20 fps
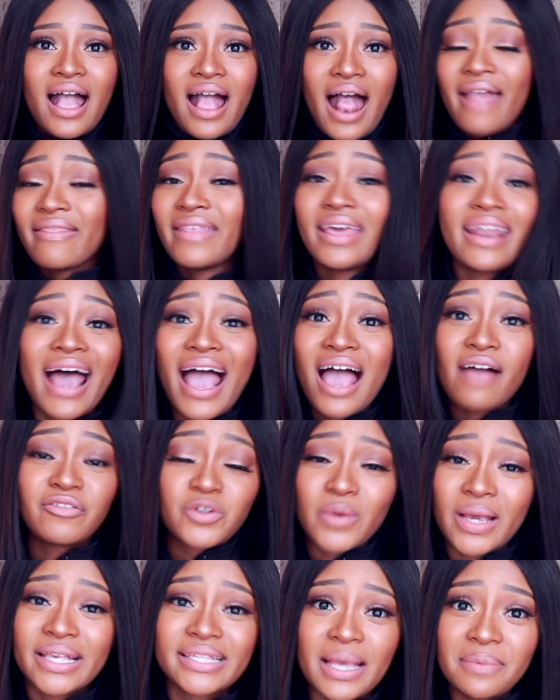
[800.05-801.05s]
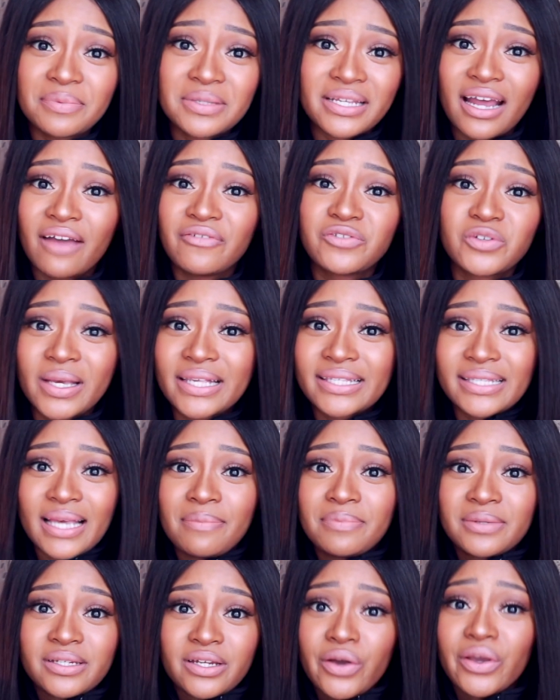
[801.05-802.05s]
And then I have to accept it. I have to
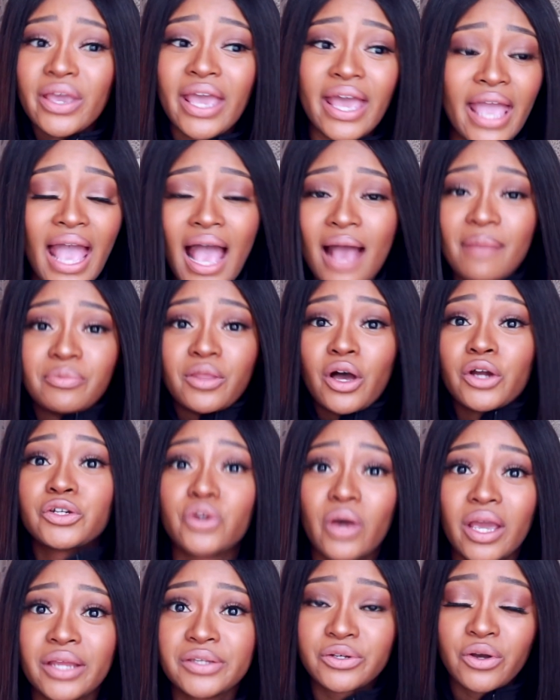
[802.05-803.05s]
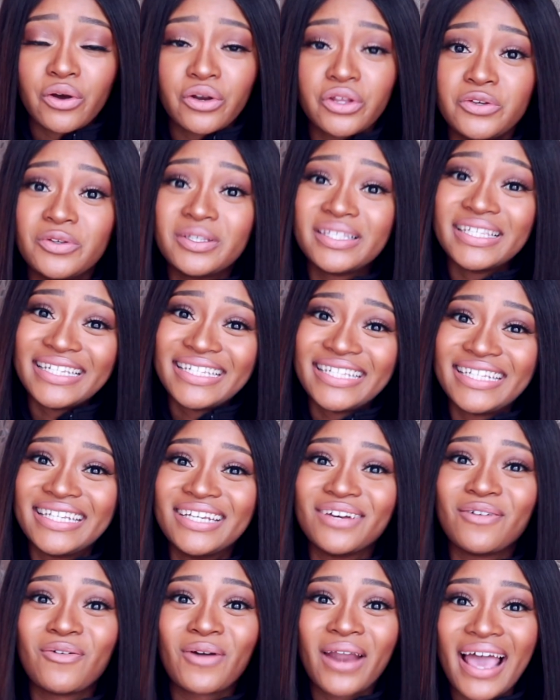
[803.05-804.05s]
accept, okay, I'm not going to go to
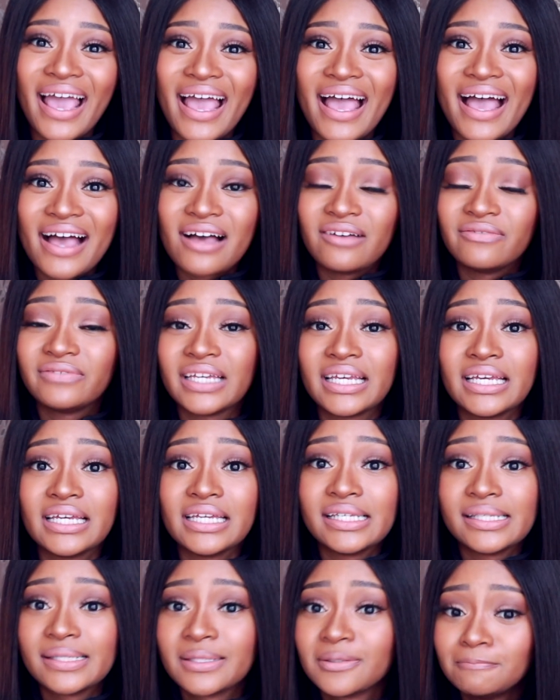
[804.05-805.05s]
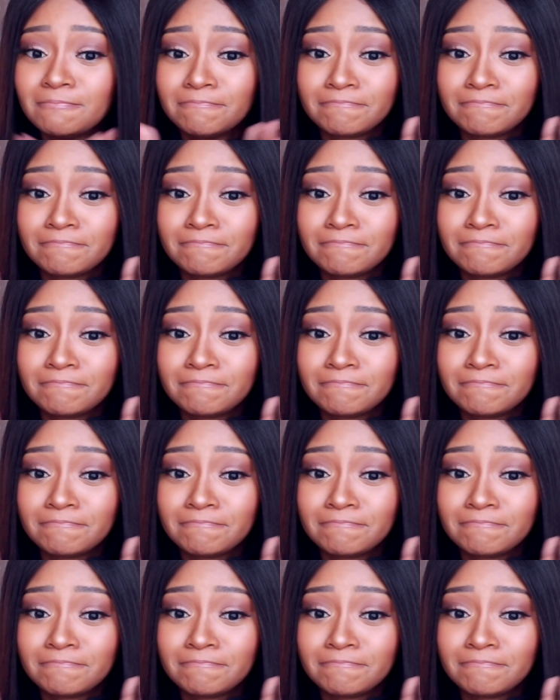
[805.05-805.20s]
UCT. All I have is